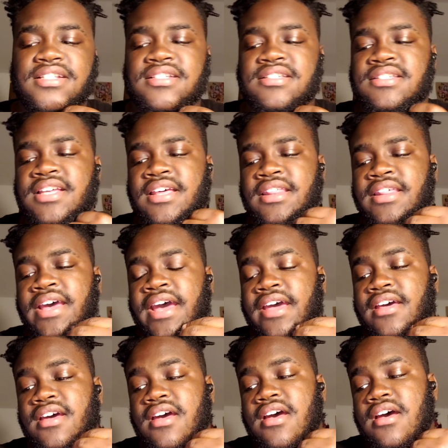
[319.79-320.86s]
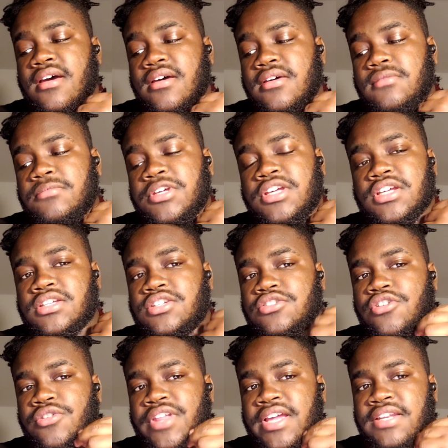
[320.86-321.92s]
Let's say that, because you
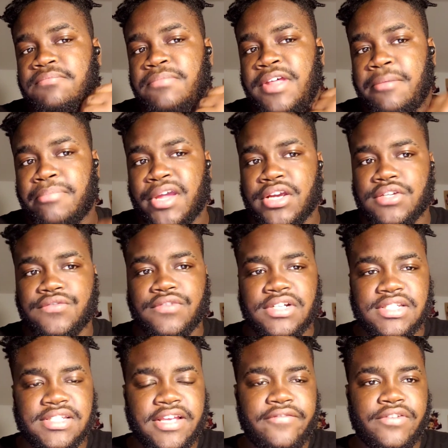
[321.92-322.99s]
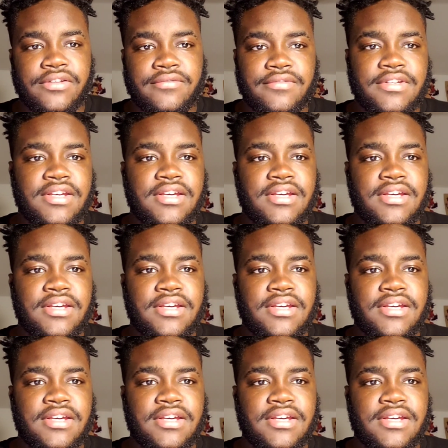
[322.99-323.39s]
know that Bears front seven